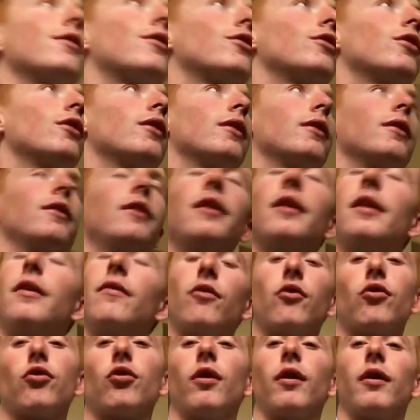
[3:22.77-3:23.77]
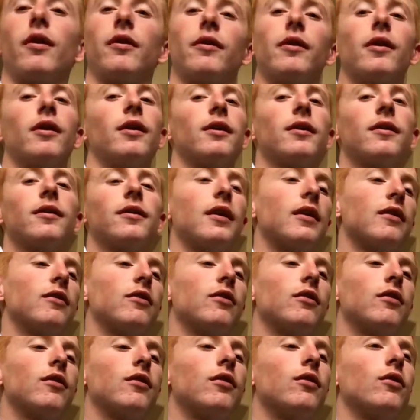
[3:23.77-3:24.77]
Struck, didn't even try online because that's
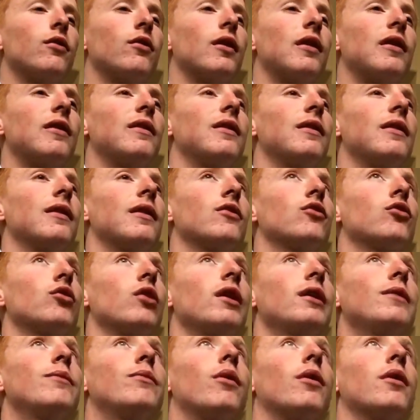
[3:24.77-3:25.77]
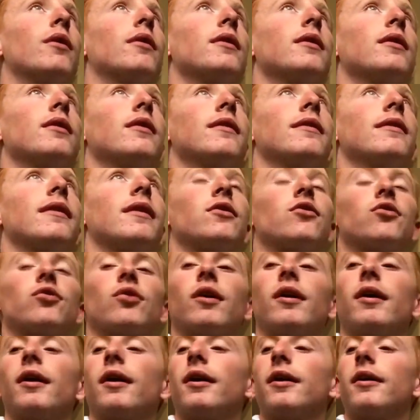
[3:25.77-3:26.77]
just too crazy. I tried Barneys. I
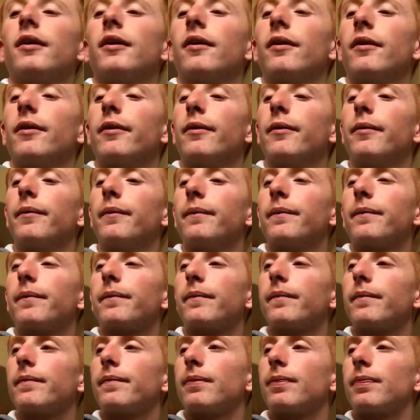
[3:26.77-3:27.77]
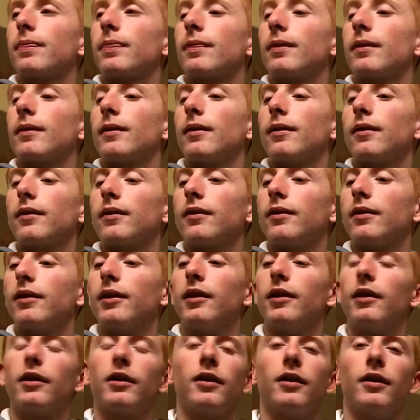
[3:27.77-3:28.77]
tried um,
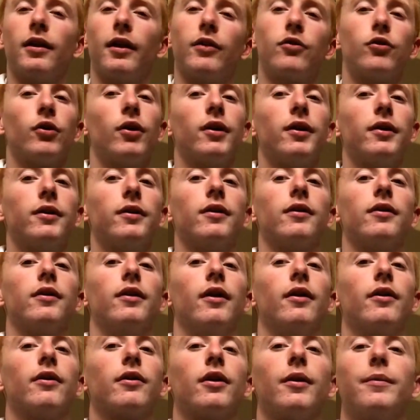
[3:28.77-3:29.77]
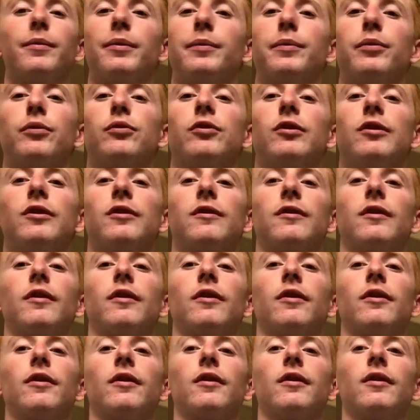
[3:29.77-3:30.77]
then I tried another couple boutiques that
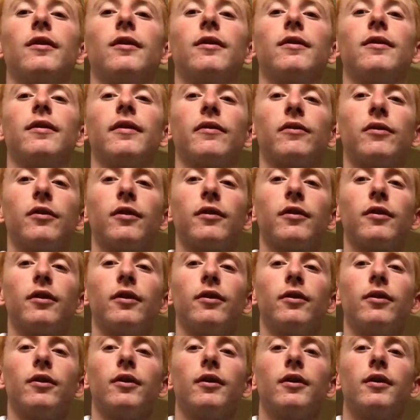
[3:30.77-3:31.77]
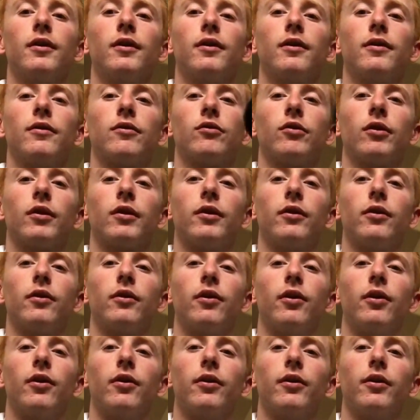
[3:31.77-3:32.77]
are in San Francisco. Struck out on
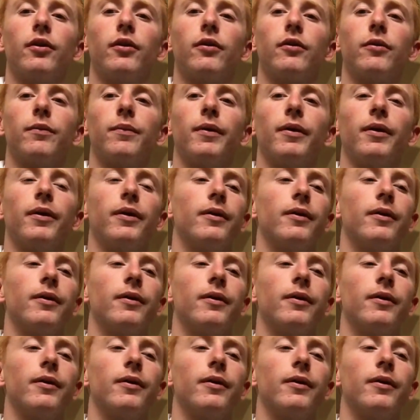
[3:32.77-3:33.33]
all those, but